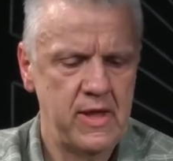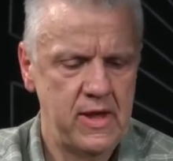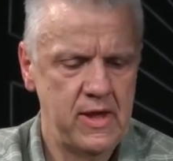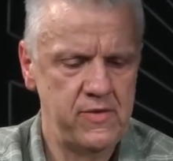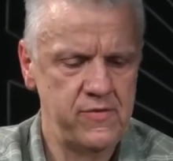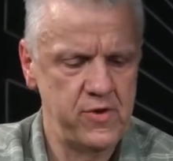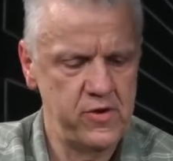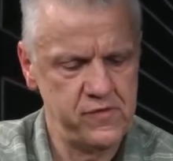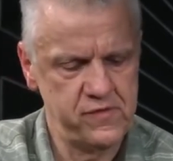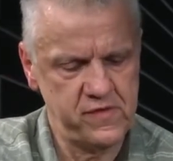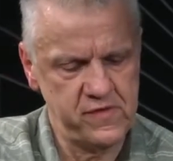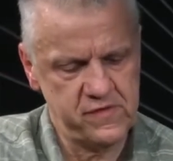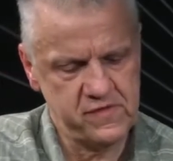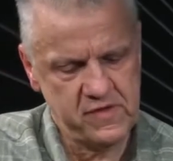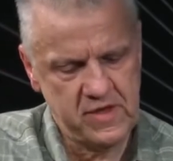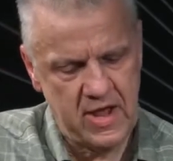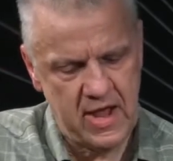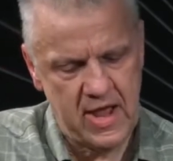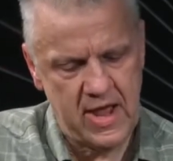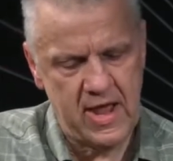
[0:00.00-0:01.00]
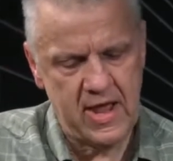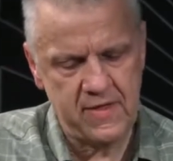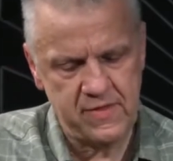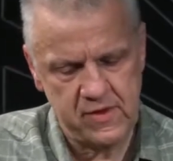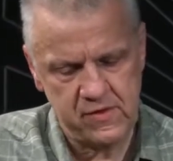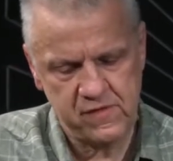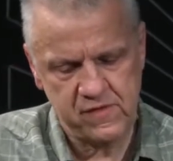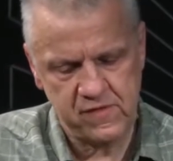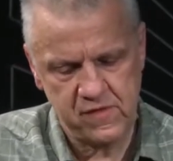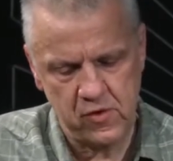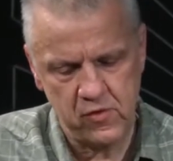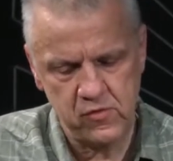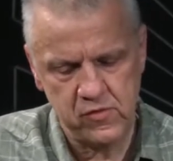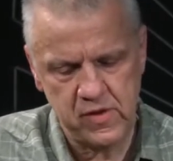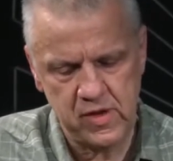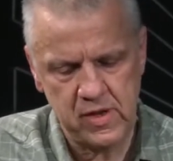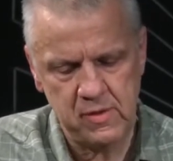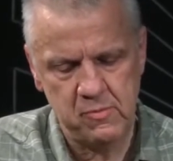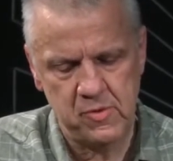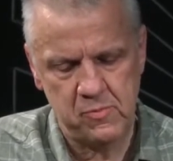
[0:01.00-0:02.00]
And there's this guy that's so
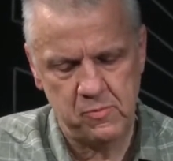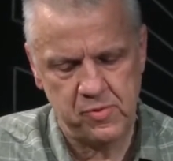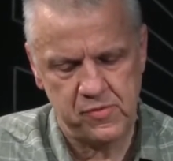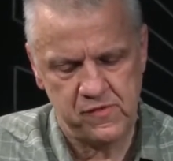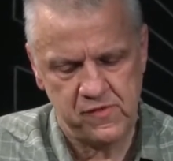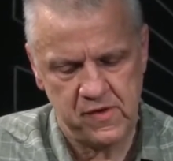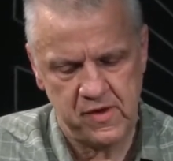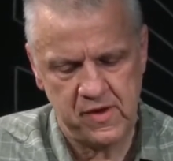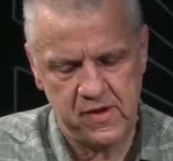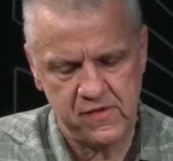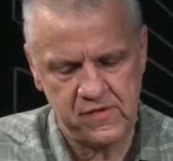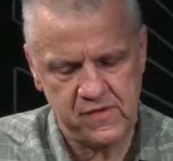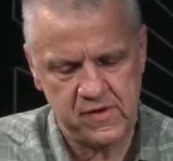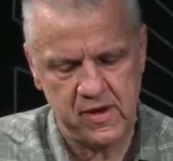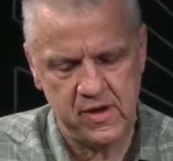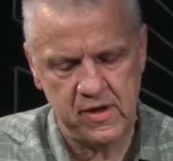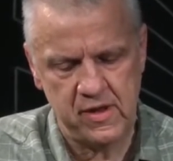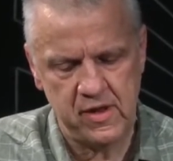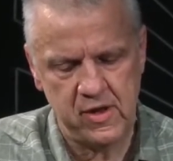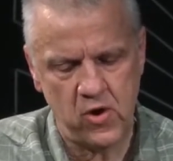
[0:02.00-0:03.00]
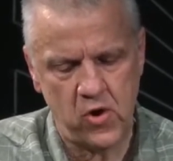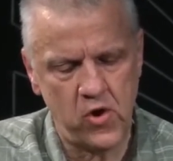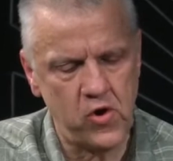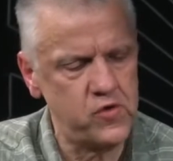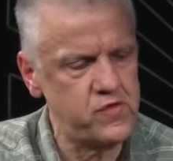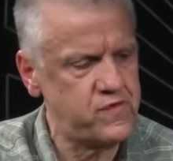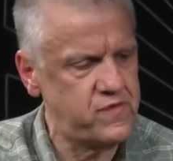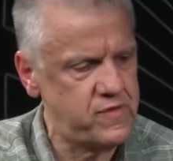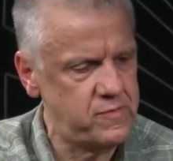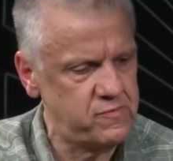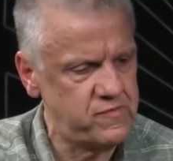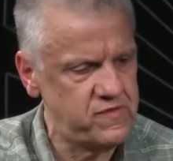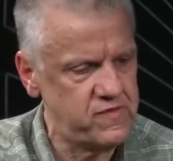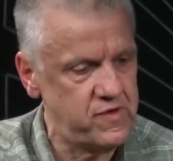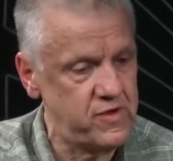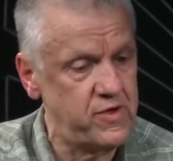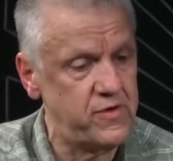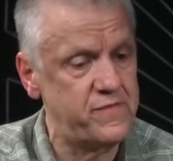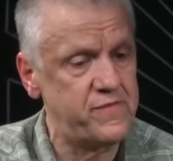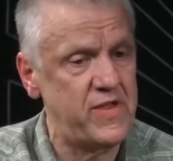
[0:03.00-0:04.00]
demon possessed and he hurts
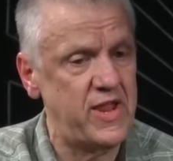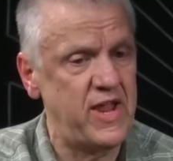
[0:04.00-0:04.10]
himself